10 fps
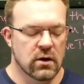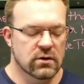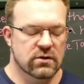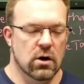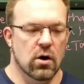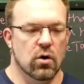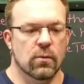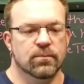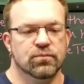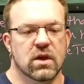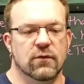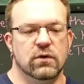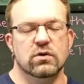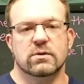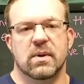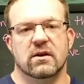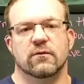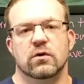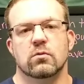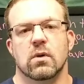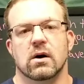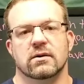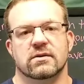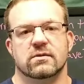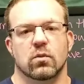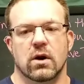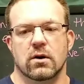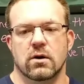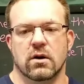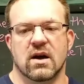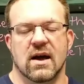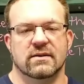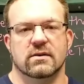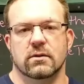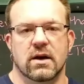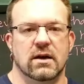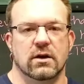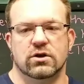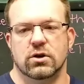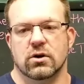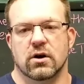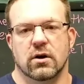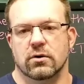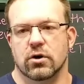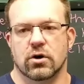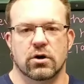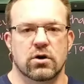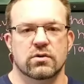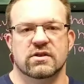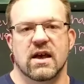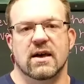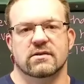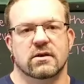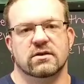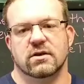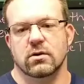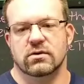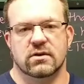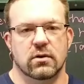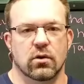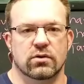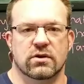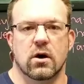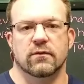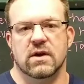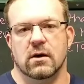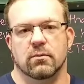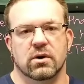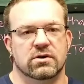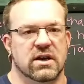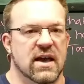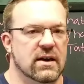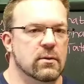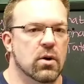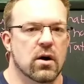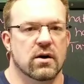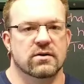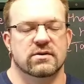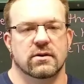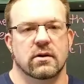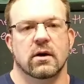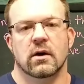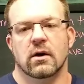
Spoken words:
So if you spend a few months where you're constantly eating sugar and you're going to use that as an excuse to scarf down a bunch of candy bars and